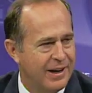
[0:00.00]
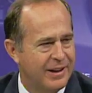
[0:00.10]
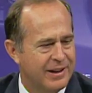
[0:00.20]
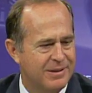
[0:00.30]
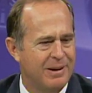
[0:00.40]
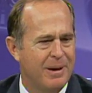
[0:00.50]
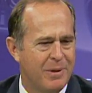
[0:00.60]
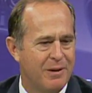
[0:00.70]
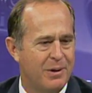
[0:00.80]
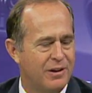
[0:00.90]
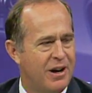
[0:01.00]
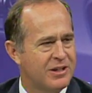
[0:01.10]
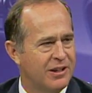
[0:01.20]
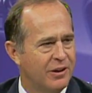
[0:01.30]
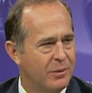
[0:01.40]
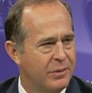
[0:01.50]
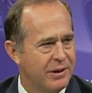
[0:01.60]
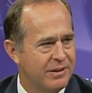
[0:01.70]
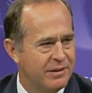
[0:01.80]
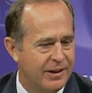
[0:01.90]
That might have been lost a little bit.